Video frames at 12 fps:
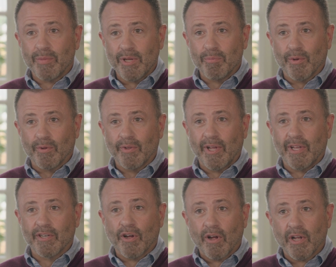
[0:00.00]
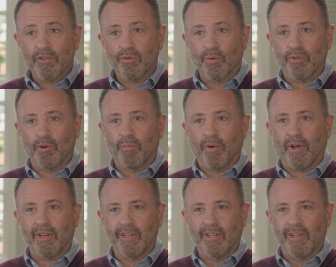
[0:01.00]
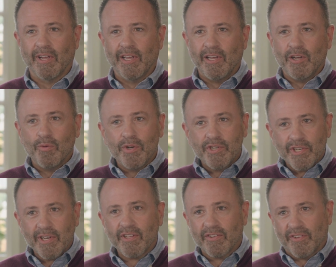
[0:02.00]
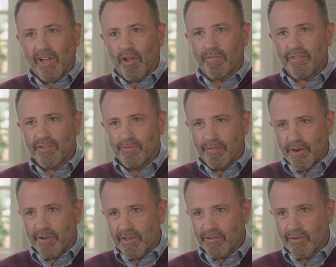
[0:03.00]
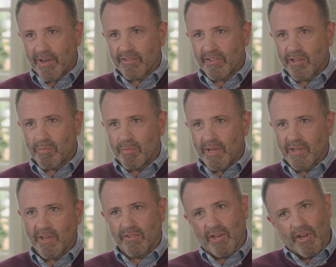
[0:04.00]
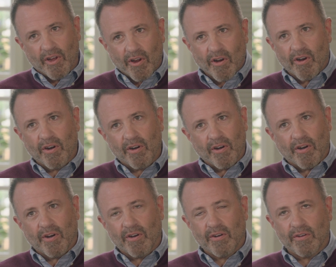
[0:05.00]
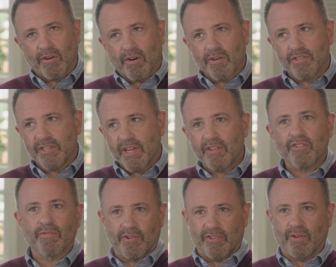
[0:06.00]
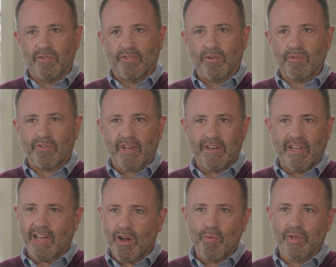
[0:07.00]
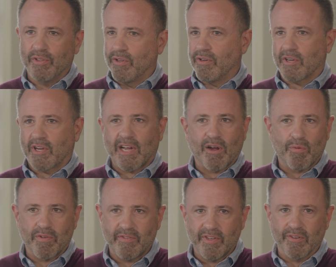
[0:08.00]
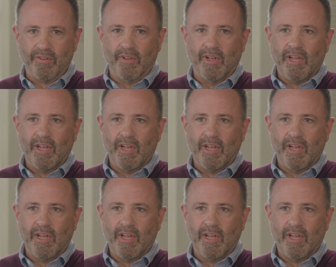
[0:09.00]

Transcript: people and contour their body, which in itself is very interesting because our, our, our sense of ourselves is so tied to how we look, how we feel.